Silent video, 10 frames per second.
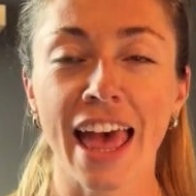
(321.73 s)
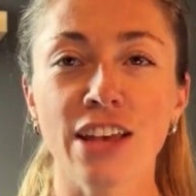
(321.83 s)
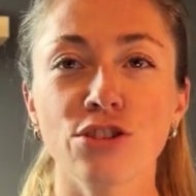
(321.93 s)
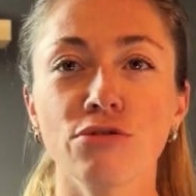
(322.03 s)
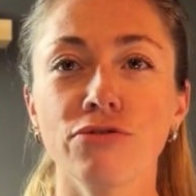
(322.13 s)

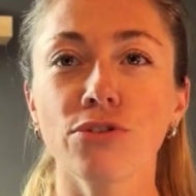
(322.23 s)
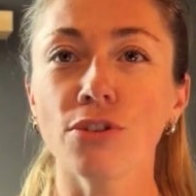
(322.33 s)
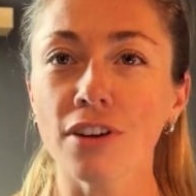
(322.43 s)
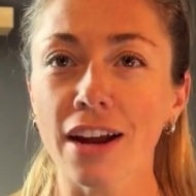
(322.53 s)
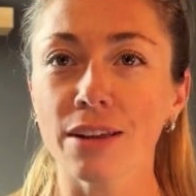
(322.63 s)
So,
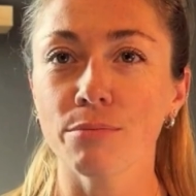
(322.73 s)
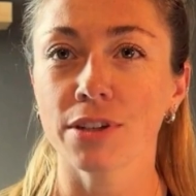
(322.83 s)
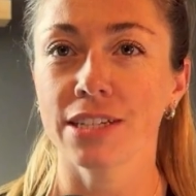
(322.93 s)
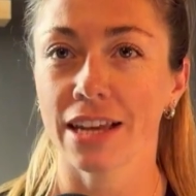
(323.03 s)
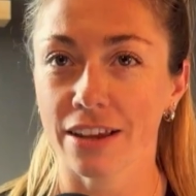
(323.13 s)
fluoride in
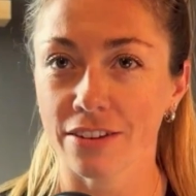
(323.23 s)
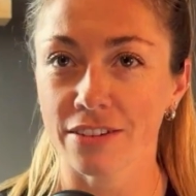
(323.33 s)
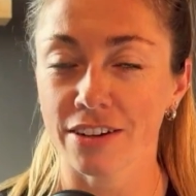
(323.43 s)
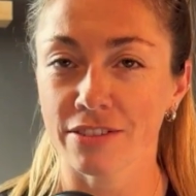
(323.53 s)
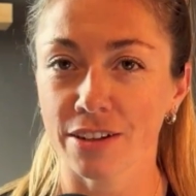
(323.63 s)
particular,
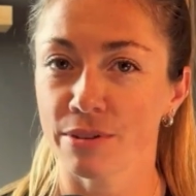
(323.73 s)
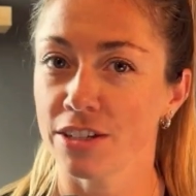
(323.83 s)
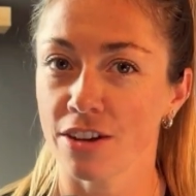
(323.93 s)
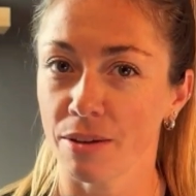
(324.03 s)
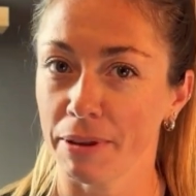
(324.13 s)
I really want
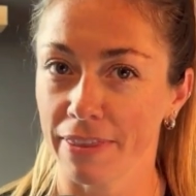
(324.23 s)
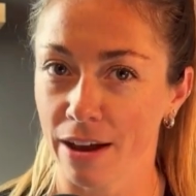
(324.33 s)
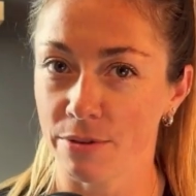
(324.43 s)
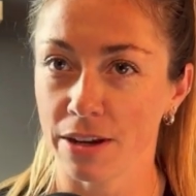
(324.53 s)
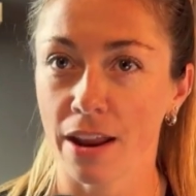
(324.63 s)
to talk about
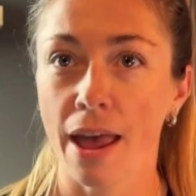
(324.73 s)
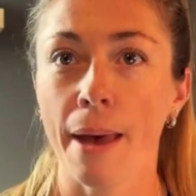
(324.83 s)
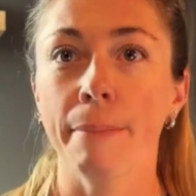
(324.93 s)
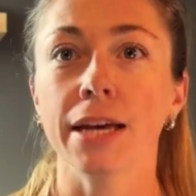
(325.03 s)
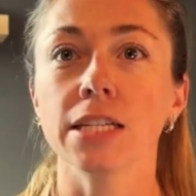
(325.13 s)
that one
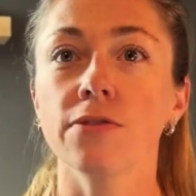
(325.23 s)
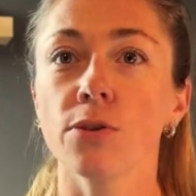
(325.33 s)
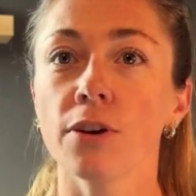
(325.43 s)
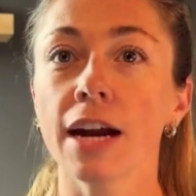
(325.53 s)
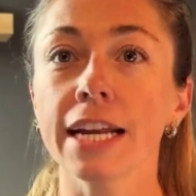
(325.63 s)
because
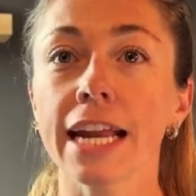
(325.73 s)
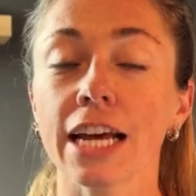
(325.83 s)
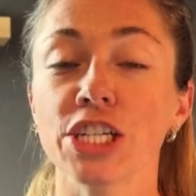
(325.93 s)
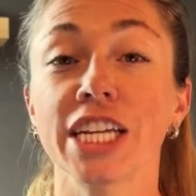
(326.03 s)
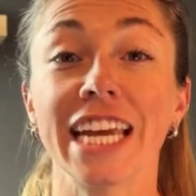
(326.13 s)
fluoride can
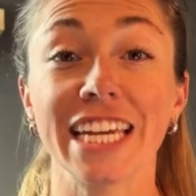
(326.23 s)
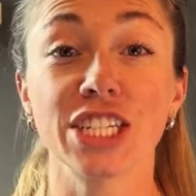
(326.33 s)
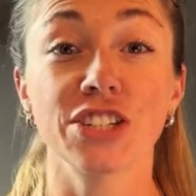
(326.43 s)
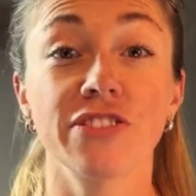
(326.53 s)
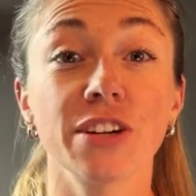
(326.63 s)
actually
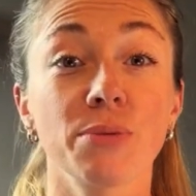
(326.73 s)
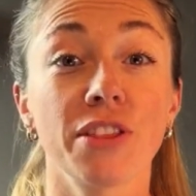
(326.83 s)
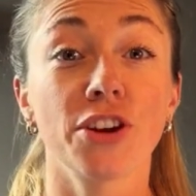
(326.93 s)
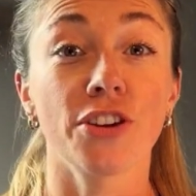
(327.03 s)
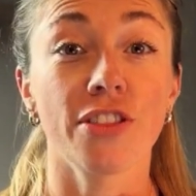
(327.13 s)
interfere
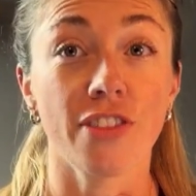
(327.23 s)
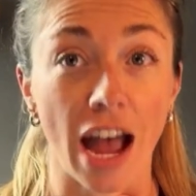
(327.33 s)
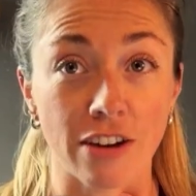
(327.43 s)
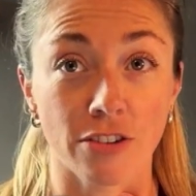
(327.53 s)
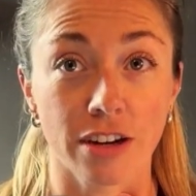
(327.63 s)
with your
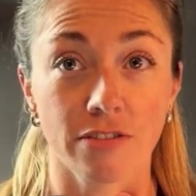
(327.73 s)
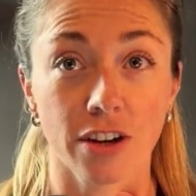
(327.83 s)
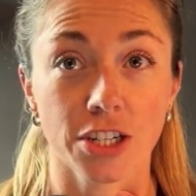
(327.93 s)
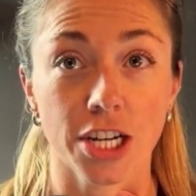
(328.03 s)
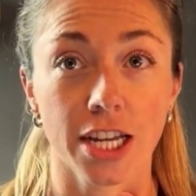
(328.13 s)
thyroid
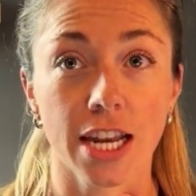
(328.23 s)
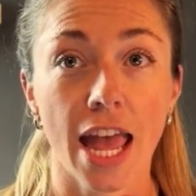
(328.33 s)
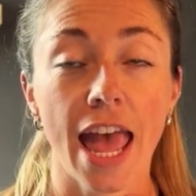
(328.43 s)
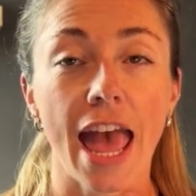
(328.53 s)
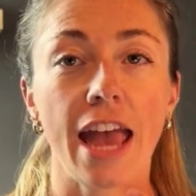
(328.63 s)
function.
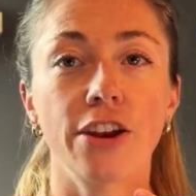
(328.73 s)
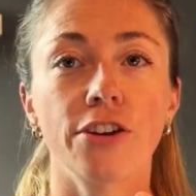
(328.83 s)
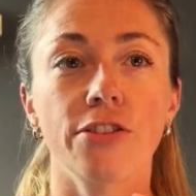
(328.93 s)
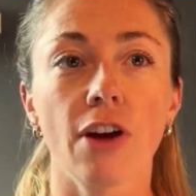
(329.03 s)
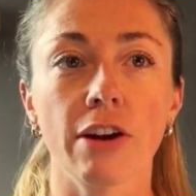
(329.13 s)
And your
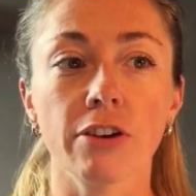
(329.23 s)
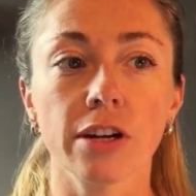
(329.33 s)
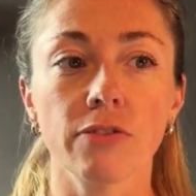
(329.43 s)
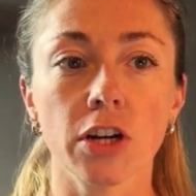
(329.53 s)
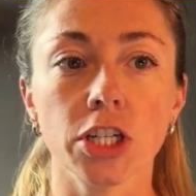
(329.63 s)
thyroid
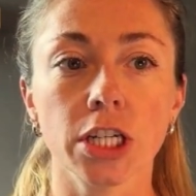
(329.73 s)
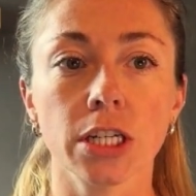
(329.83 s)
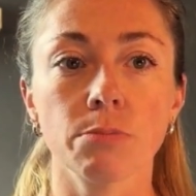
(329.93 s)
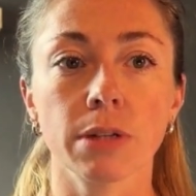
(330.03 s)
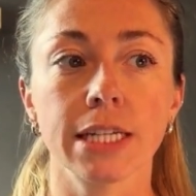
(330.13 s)

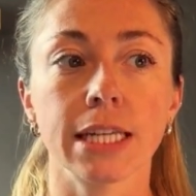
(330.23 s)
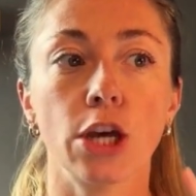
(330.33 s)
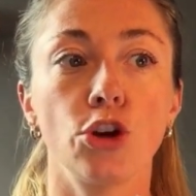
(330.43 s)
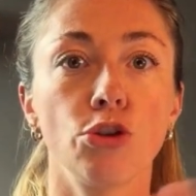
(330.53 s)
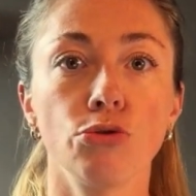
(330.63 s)
function plays a
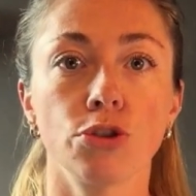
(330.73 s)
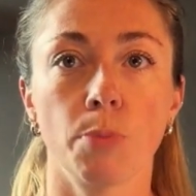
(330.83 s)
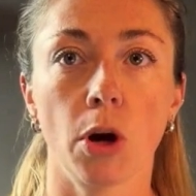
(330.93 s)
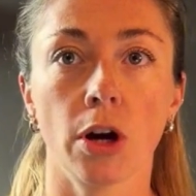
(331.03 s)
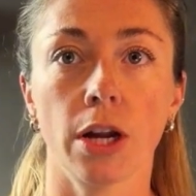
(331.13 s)
huge
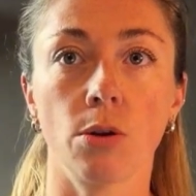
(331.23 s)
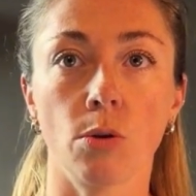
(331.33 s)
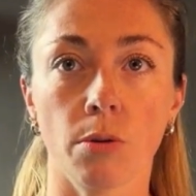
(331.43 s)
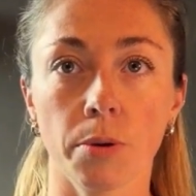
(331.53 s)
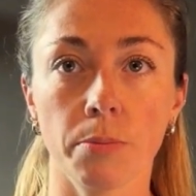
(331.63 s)
part in
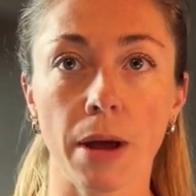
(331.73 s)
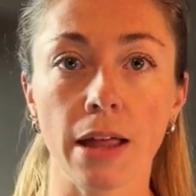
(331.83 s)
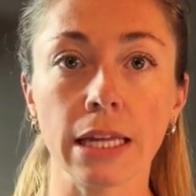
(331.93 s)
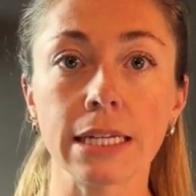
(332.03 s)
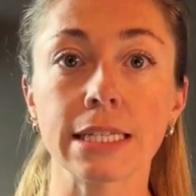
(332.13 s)
hormone
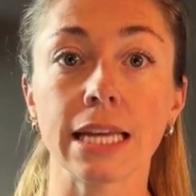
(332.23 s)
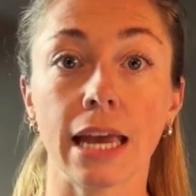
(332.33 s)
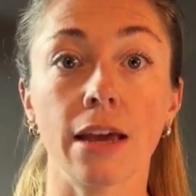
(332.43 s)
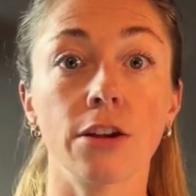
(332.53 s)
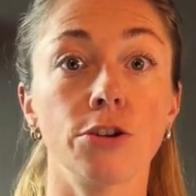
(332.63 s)
balance
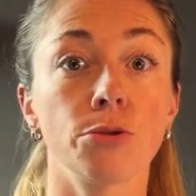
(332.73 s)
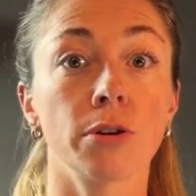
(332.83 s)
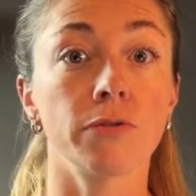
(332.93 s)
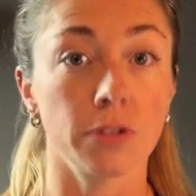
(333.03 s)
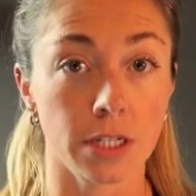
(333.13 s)
and
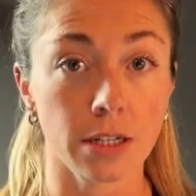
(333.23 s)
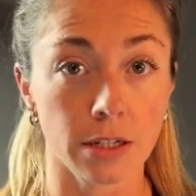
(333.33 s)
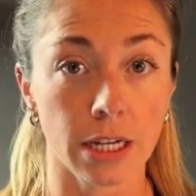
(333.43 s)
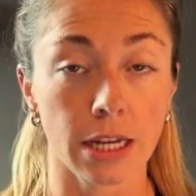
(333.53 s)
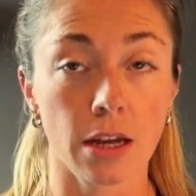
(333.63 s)
your
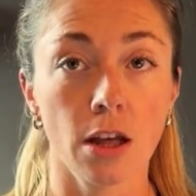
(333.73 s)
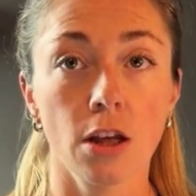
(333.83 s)
fertility.